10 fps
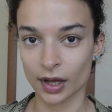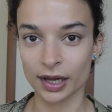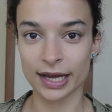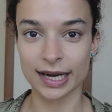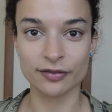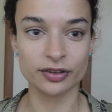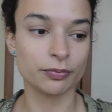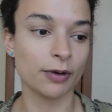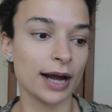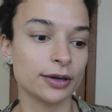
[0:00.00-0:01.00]
Okay, now for the
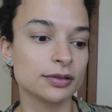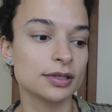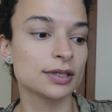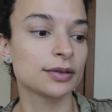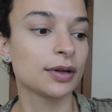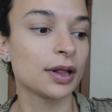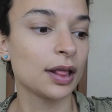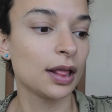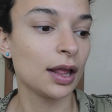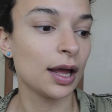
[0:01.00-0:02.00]
brows.
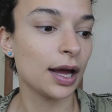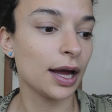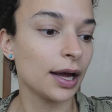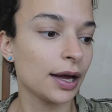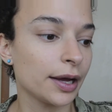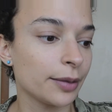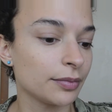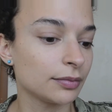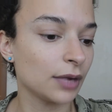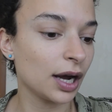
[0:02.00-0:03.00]
I